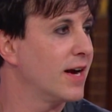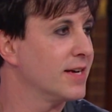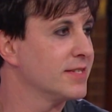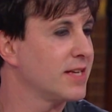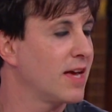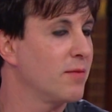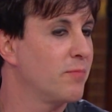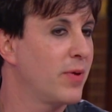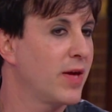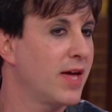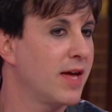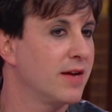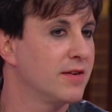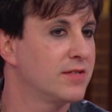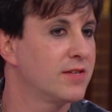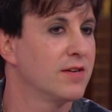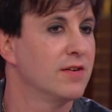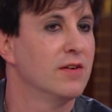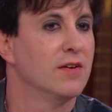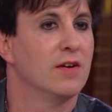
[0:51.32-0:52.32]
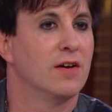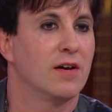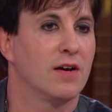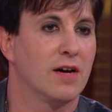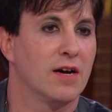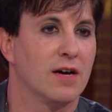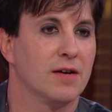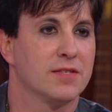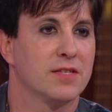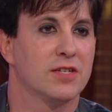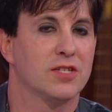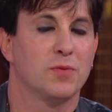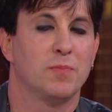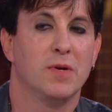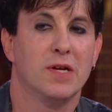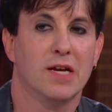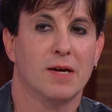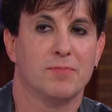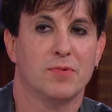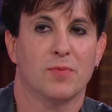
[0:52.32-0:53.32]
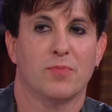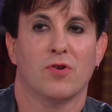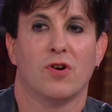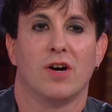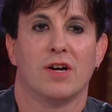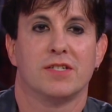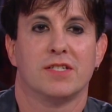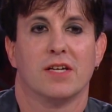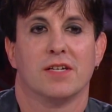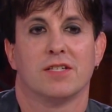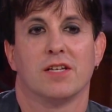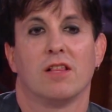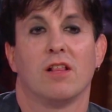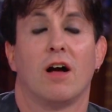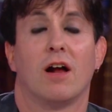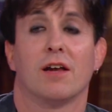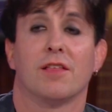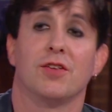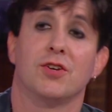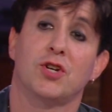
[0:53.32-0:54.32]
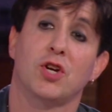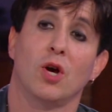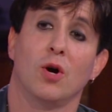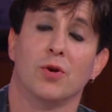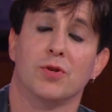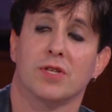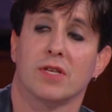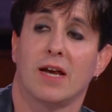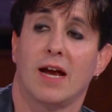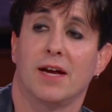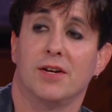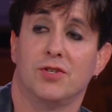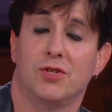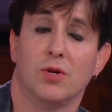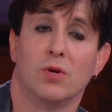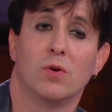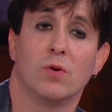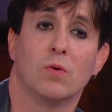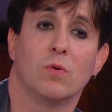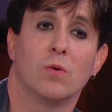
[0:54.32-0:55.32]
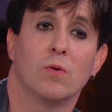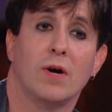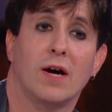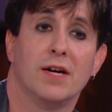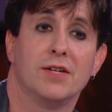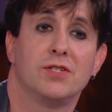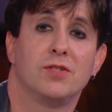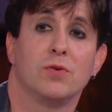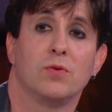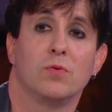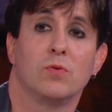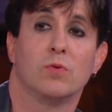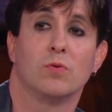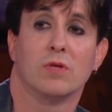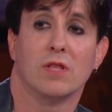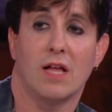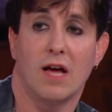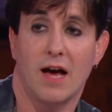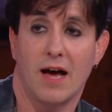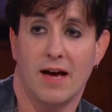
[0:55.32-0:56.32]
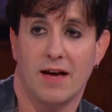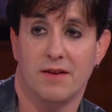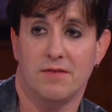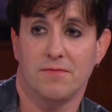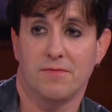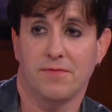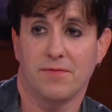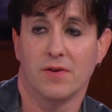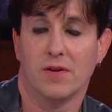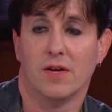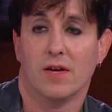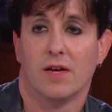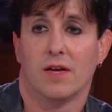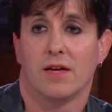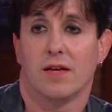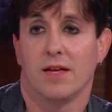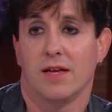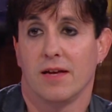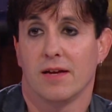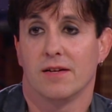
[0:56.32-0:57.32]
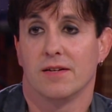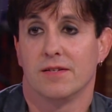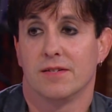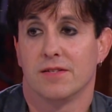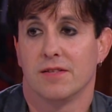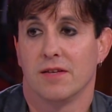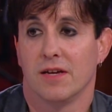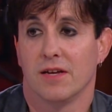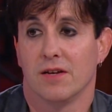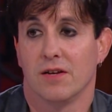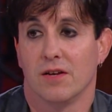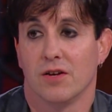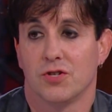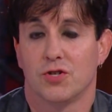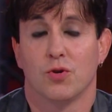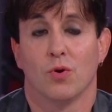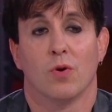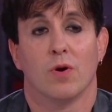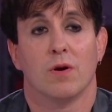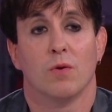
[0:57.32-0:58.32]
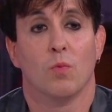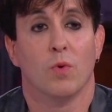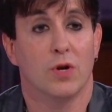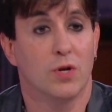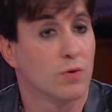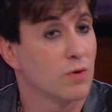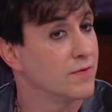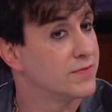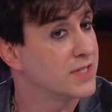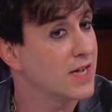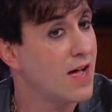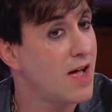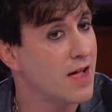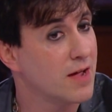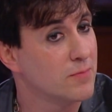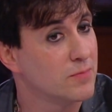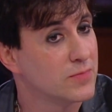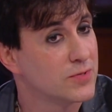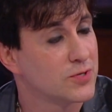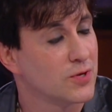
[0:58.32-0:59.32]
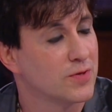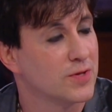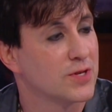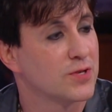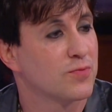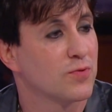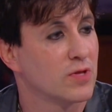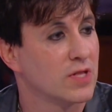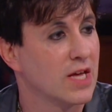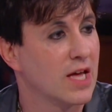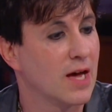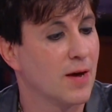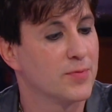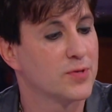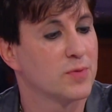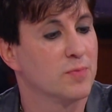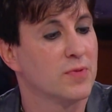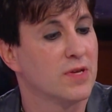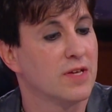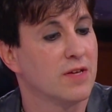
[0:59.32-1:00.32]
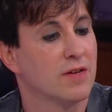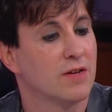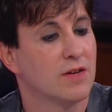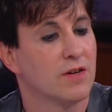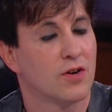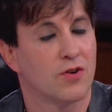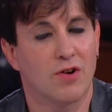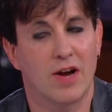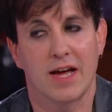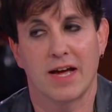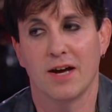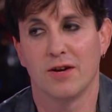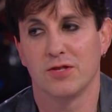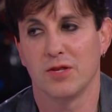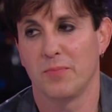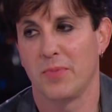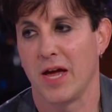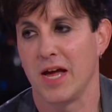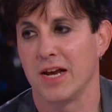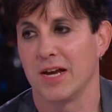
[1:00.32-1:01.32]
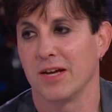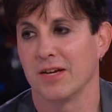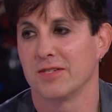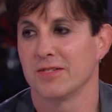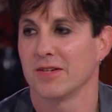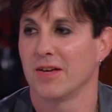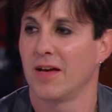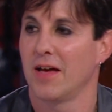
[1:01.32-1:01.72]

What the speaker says: as I paint. To speed up the process. A lot of the shows that I do live and in a short window of time. So this really helps me crank out the paintings.